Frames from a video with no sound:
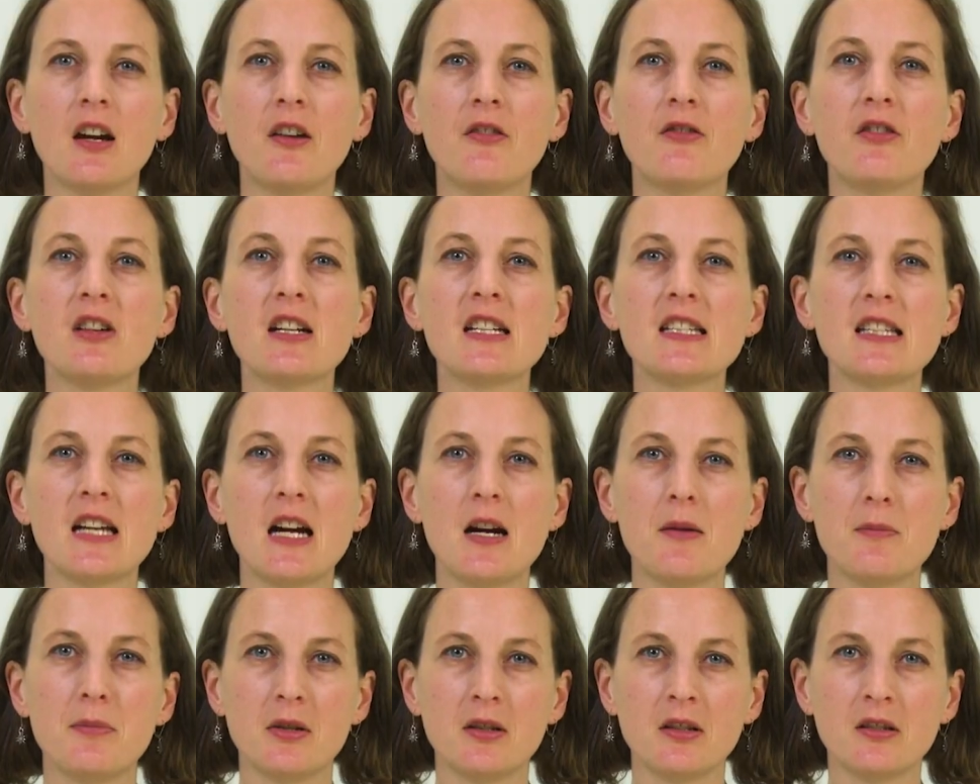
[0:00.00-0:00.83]
For
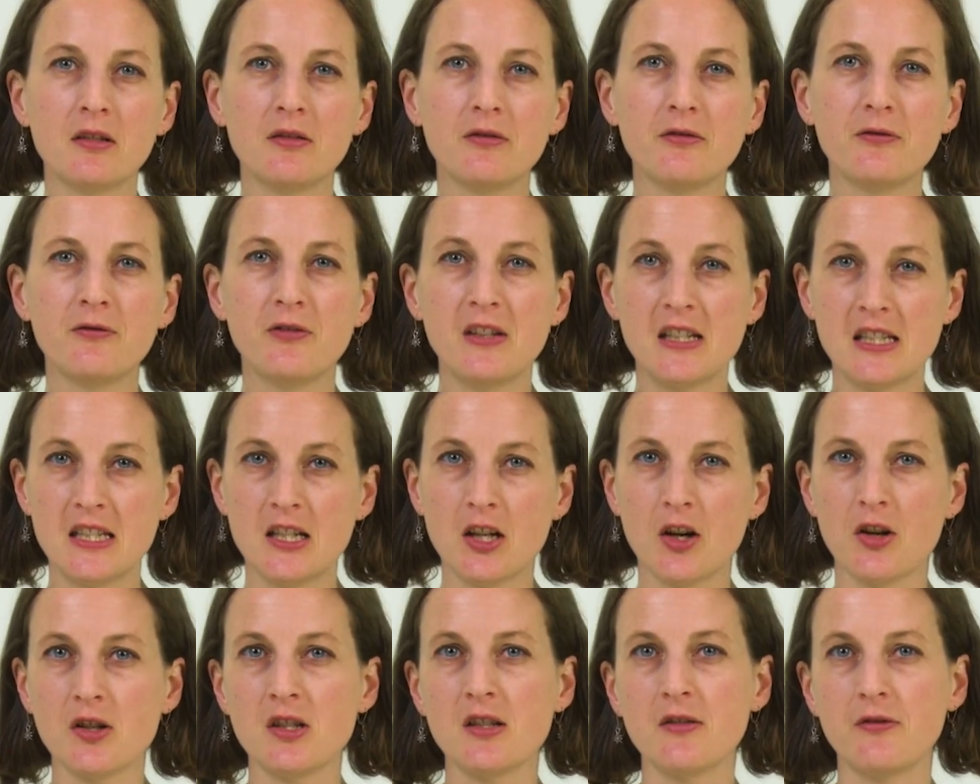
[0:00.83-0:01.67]
example,
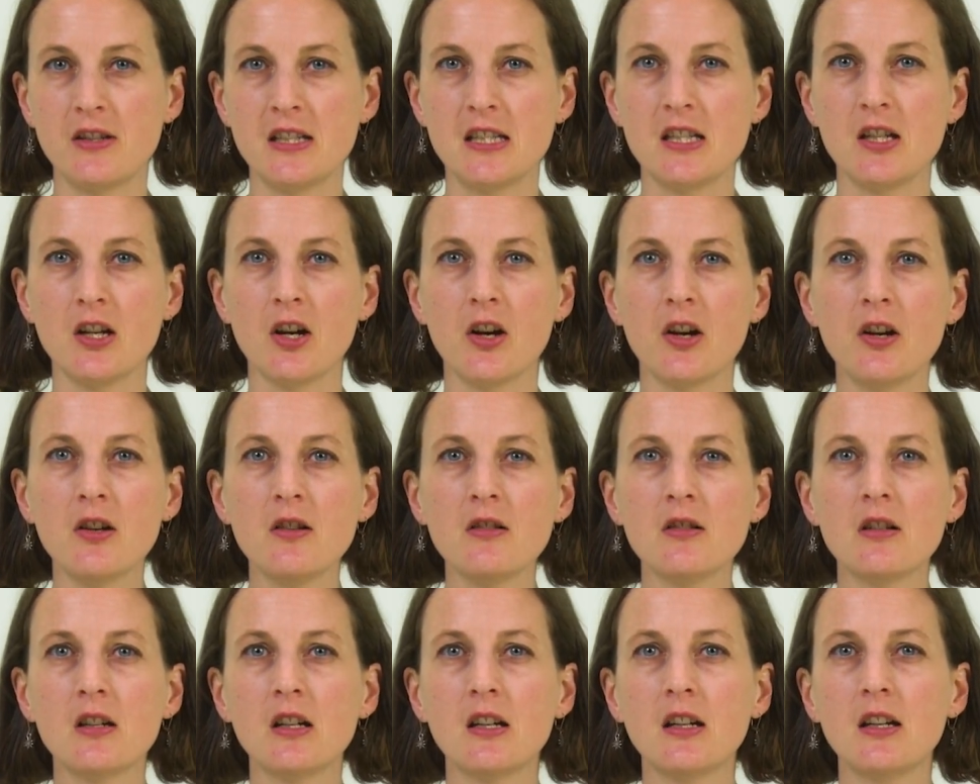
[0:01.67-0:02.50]
physio to physio,
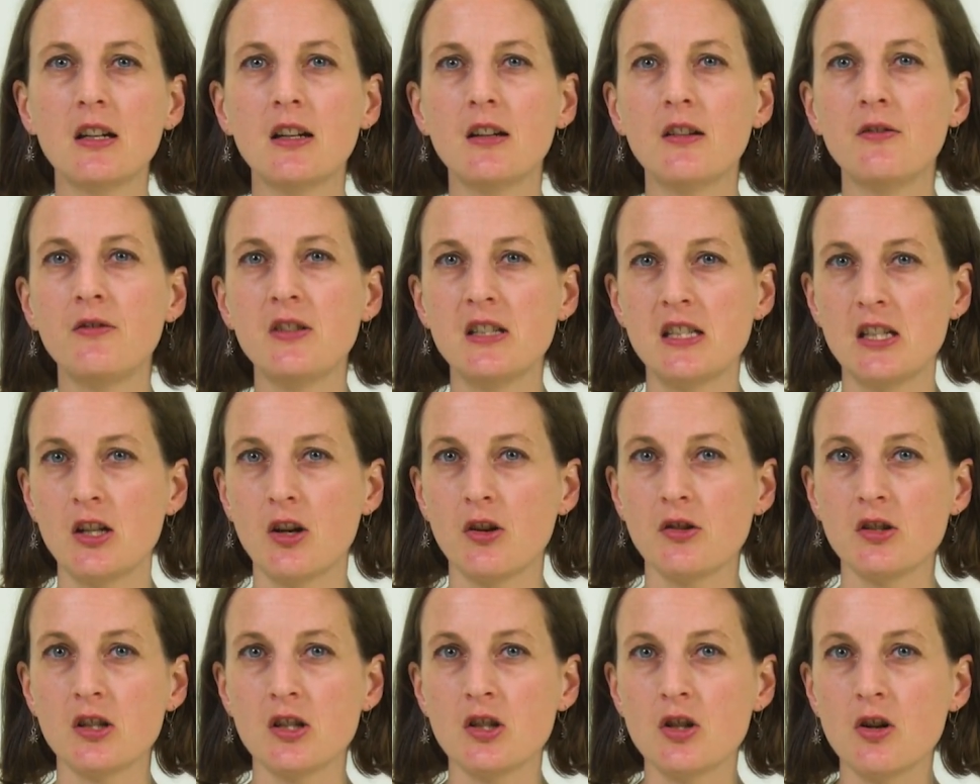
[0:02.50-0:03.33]
physio
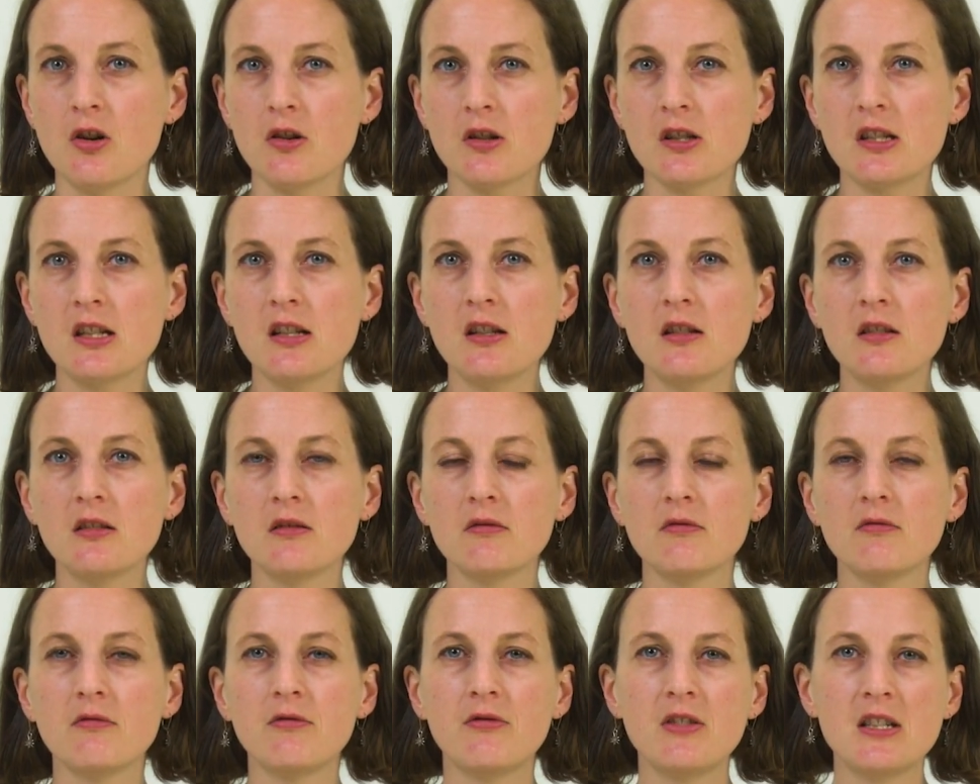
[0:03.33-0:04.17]
to doctor,
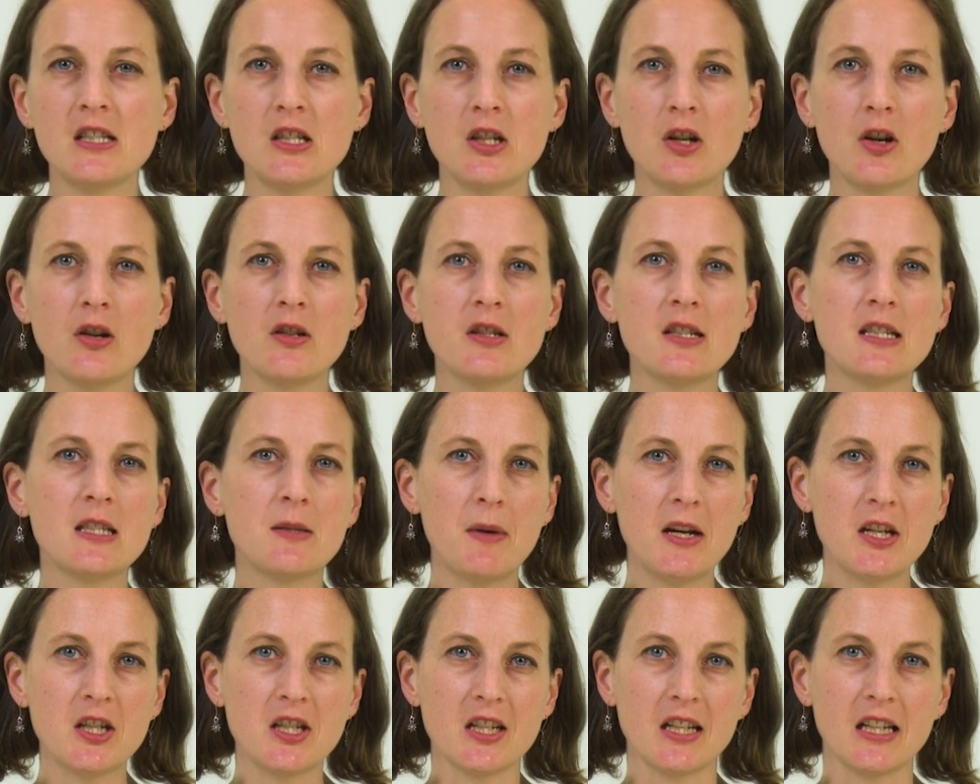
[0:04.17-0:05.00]
physio to
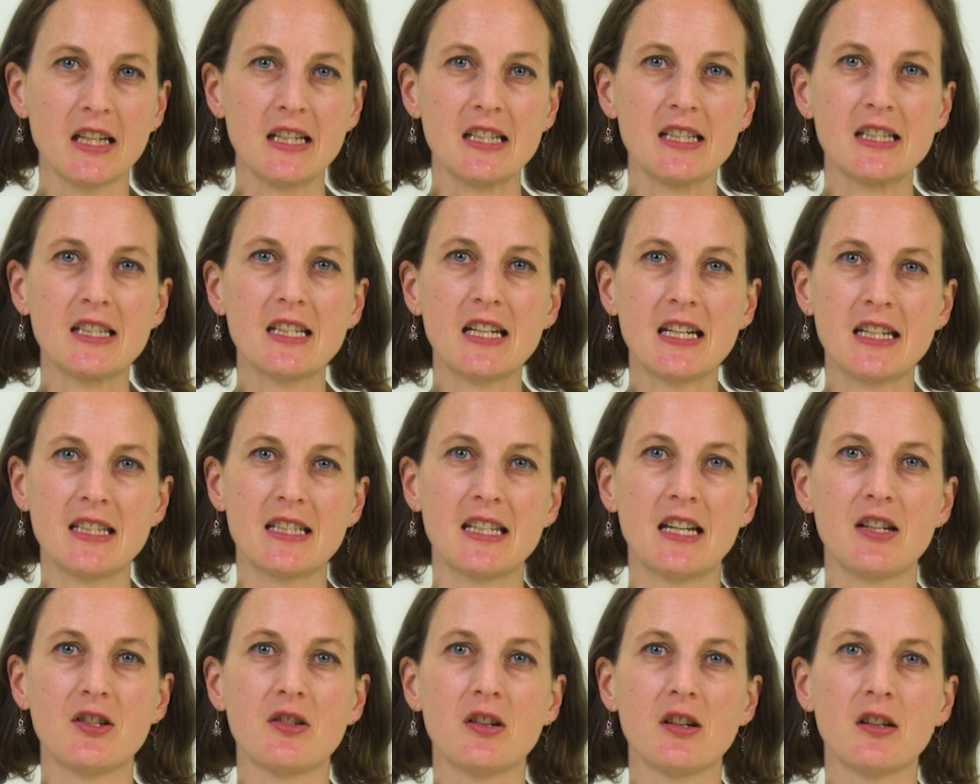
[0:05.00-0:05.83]
specialist,
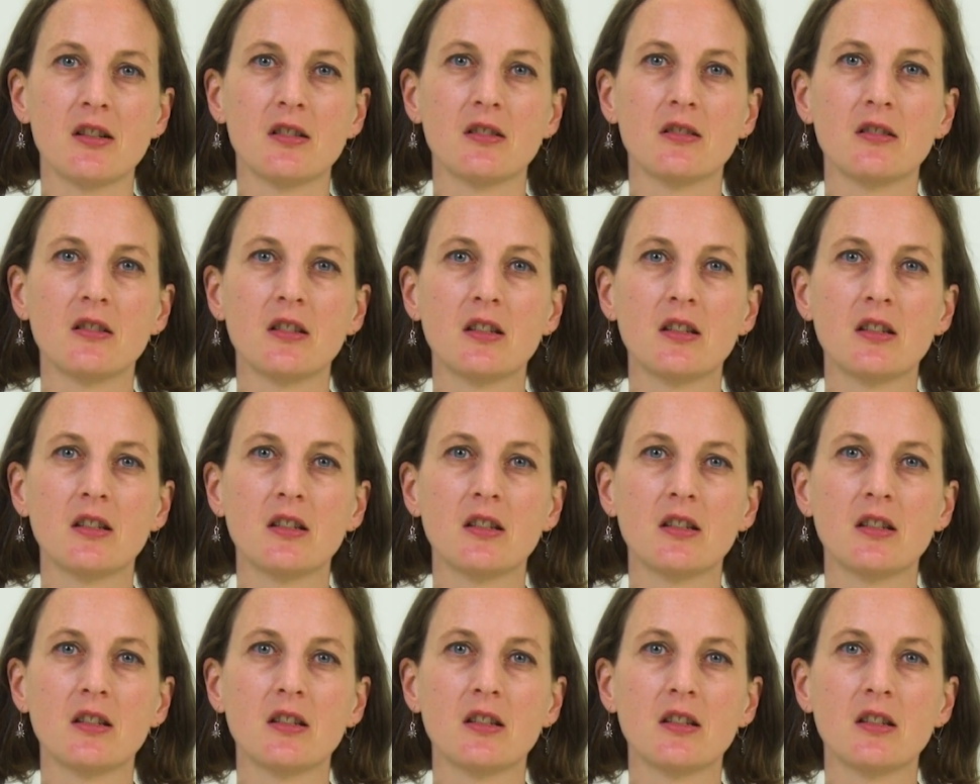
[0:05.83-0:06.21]
etc.